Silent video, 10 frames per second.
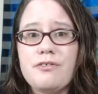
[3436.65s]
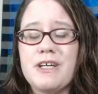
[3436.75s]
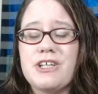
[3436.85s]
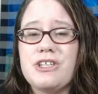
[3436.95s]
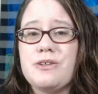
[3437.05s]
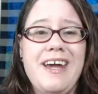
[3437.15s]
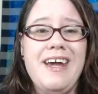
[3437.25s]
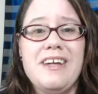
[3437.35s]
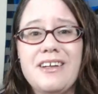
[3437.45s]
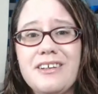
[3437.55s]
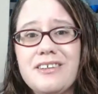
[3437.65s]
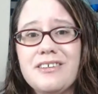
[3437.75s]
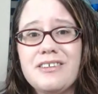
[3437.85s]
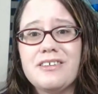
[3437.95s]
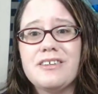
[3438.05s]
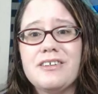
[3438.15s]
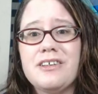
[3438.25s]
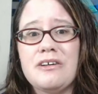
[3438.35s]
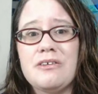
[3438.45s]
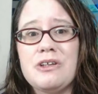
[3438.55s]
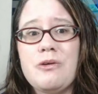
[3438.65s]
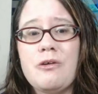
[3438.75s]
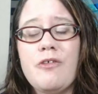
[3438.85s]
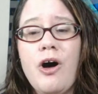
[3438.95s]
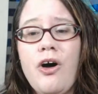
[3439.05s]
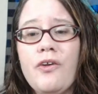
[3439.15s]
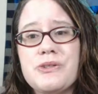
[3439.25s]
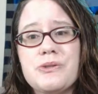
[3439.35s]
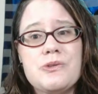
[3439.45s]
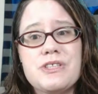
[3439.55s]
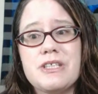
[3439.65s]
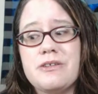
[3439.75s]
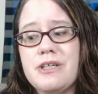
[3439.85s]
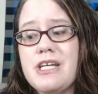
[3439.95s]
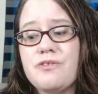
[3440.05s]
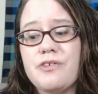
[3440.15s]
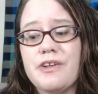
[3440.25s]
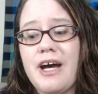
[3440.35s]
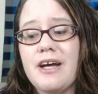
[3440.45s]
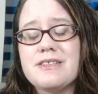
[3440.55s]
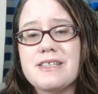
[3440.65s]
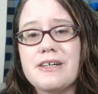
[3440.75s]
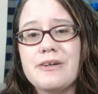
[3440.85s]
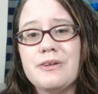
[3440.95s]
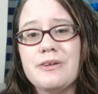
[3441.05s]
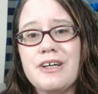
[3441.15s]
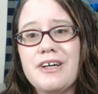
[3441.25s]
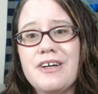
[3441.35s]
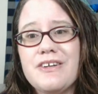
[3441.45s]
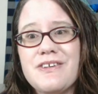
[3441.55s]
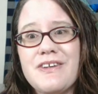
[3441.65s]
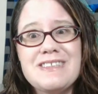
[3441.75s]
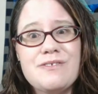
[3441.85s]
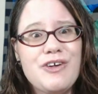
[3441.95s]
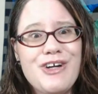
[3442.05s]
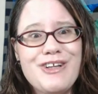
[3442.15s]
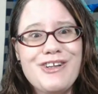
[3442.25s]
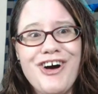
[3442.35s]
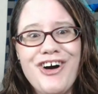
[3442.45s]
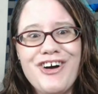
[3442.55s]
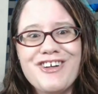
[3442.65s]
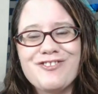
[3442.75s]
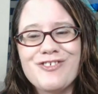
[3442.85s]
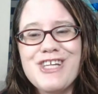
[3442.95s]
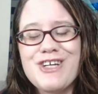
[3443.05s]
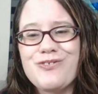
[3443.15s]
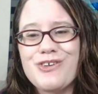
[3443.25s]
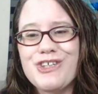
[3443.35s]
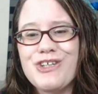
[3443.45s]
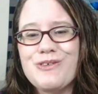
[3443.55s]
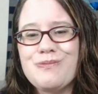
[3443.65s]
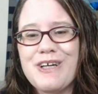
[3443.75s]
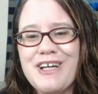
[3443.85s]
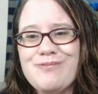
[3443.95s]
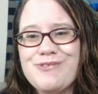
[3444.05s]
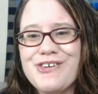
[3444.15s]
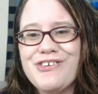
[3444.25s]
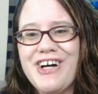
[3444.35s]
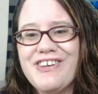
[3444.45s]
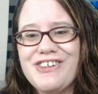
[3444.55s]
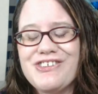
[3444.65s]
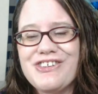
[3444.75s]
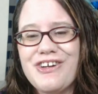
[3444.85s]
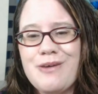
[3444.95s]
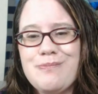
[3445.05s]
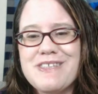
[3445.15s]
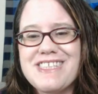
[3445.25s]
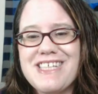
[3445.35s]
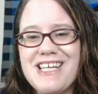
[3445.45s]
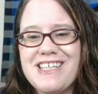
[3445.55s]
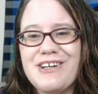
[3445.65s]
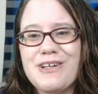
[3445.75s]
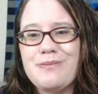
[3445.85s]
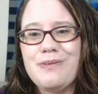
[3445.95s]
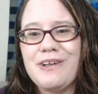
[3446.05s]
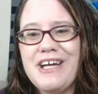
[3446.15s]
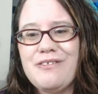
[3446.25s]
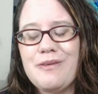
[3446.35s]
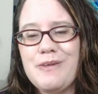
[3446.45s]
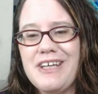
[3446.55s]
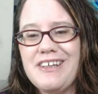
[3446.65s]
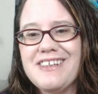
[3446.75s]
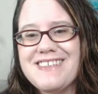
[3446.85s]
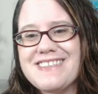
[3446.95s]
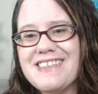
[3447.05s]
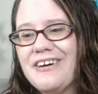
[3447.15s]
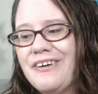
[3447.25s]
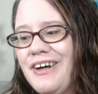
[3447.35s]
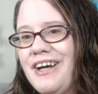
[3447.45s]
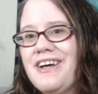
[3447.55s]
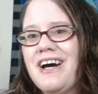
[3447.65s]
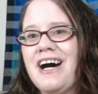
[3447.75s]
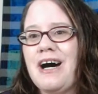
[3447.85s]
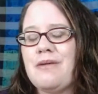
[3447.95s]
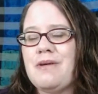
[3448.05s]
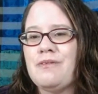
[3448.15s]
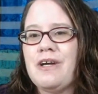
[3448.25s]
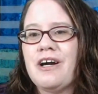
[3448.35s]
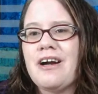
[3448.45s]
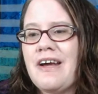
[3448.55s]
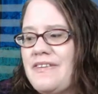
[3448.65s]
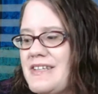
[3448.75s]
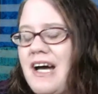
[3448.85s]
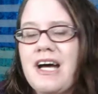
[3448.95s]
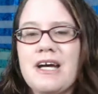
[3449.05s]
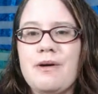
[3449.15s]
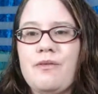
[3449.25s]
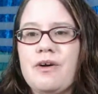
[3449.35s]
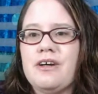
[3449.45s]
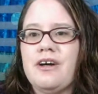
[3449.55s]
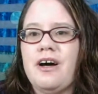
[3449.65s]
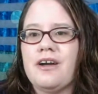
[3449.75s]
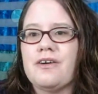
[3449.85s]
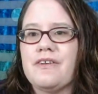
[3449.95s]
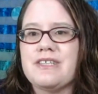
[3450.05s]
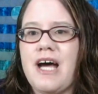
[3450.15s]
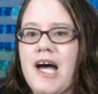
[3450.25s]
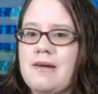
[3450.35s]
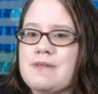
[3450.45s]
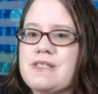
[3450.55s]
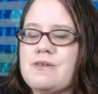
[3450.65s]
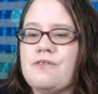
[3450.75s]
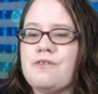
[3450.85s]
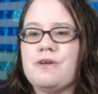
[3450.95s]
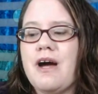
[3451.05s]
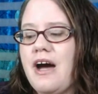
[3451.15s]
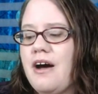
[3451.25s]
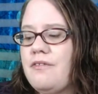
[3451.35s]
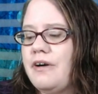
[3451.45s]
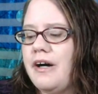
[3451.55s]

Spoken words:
because you can, you know, and you have all the tools that you need for that. So that's a very long reading for you, but I'm so glad that you showed up and stayed here to play with me. So, and we are at the time. I want to honor the time. So if you have